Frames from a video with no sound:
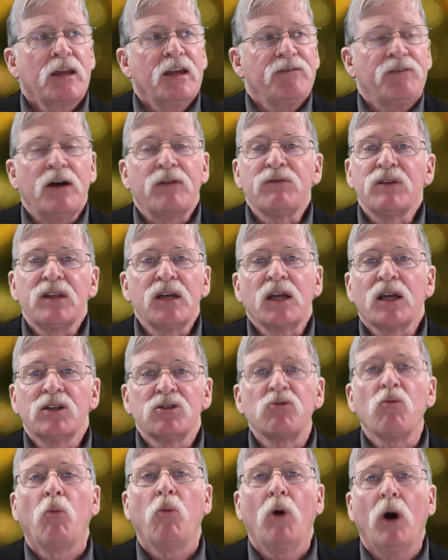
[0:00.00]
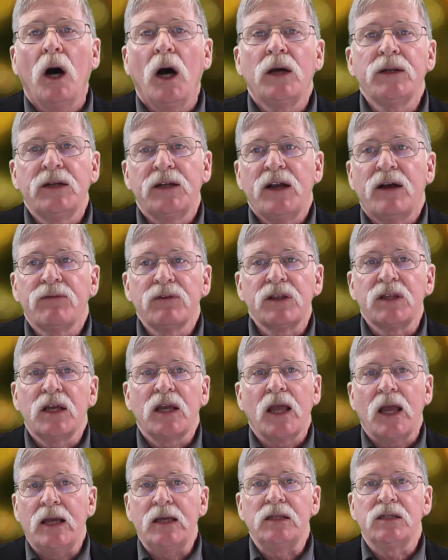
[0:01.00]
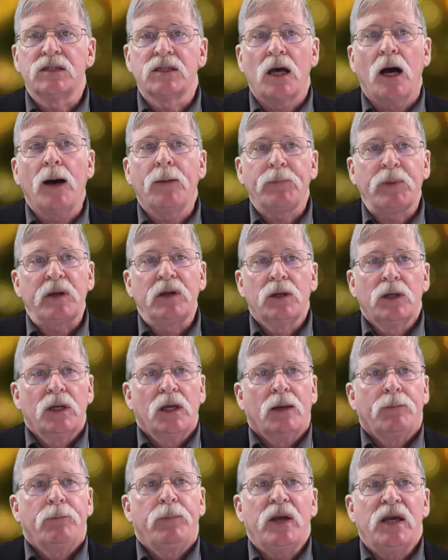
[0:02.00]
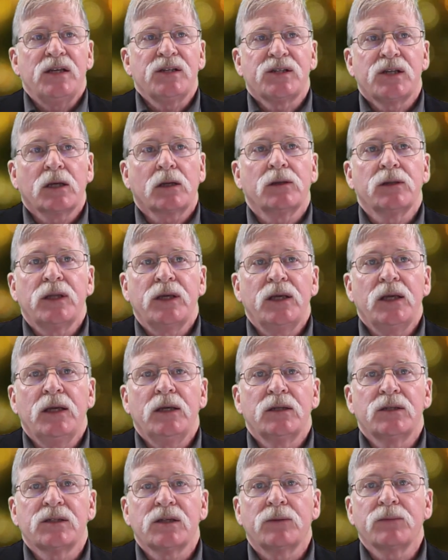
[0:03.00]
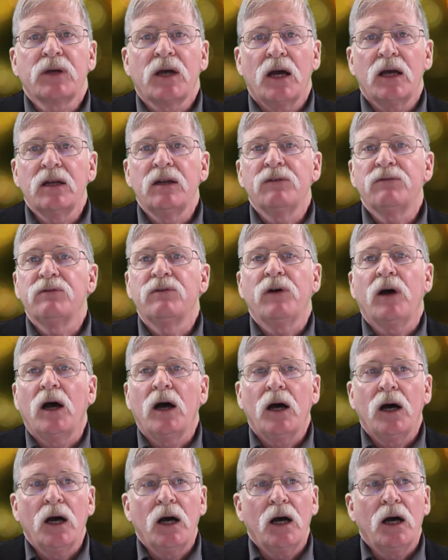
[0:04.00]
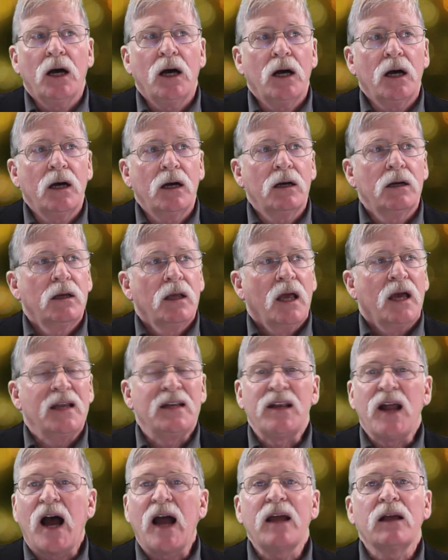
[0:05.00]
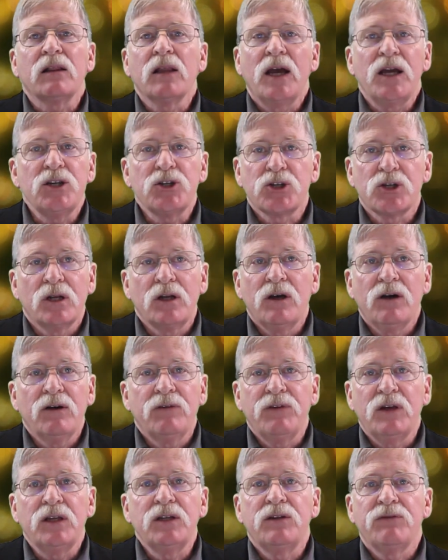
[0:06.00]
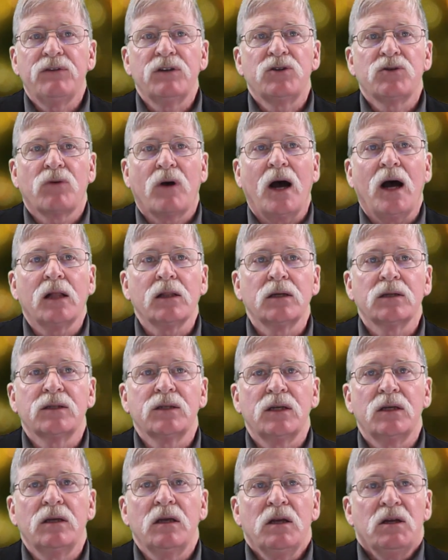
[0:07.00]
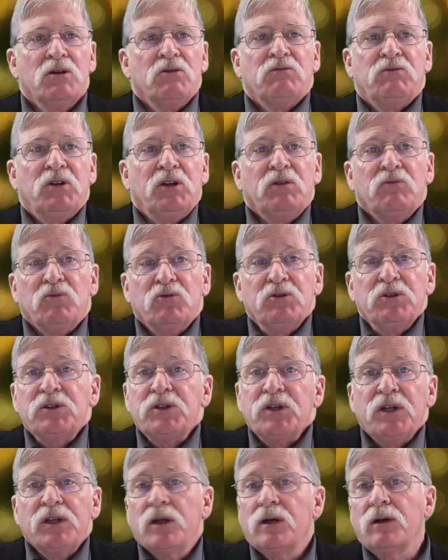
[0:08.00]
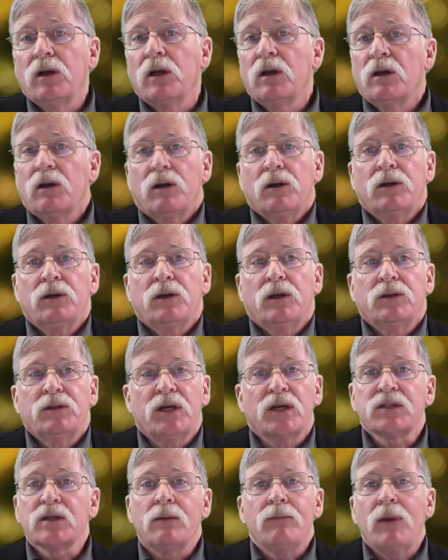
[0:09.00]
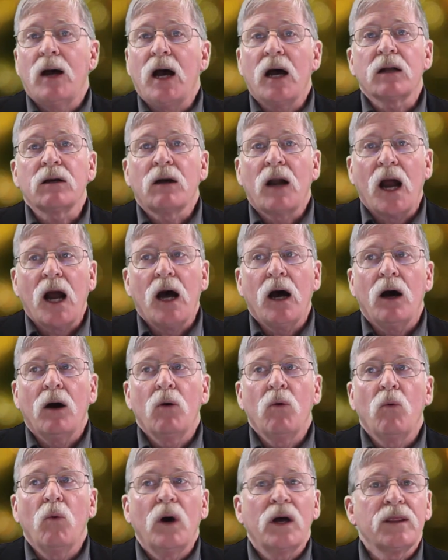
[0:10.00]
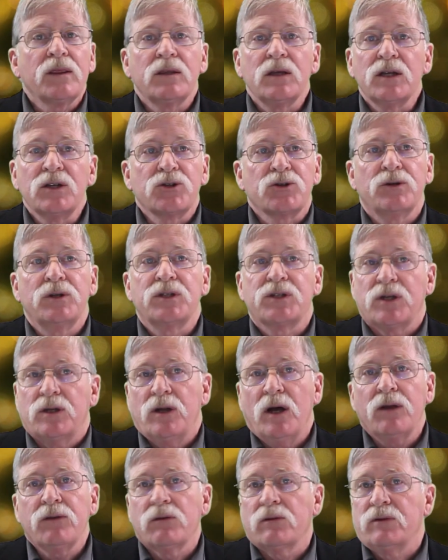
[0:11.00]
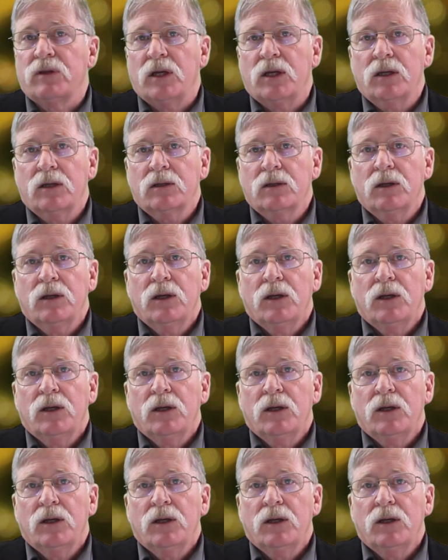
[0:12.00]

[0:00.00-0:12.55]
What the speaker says: everything is one and everything ends up basically in some kind of annihilation of individuality, then really it doesn't matter how one thing treats another thing.